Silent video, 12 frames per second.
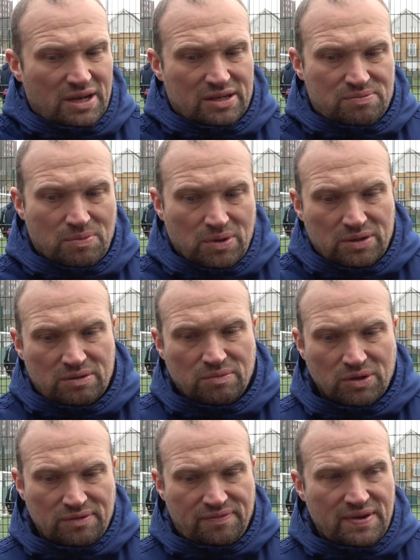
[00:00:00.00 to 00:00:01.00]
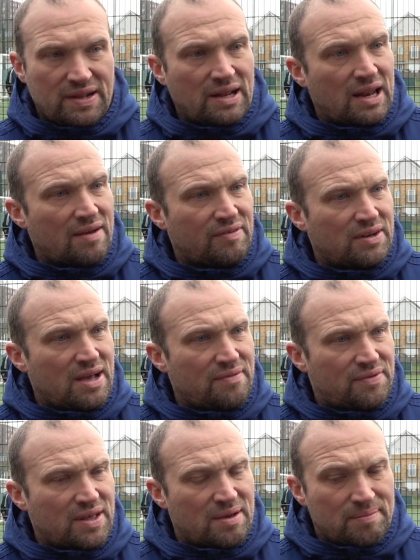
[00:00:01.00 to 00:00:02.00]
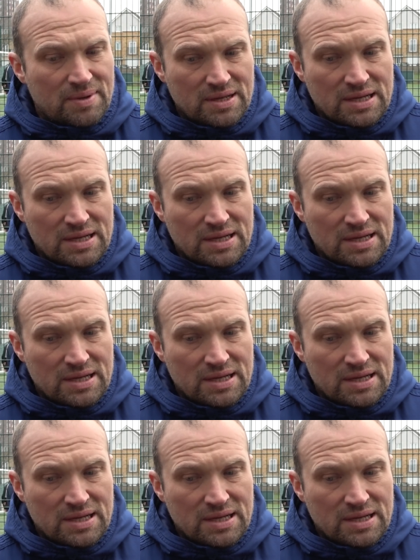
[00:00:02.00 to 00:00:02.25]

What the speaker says: I think it's one defeat in 11 now for them.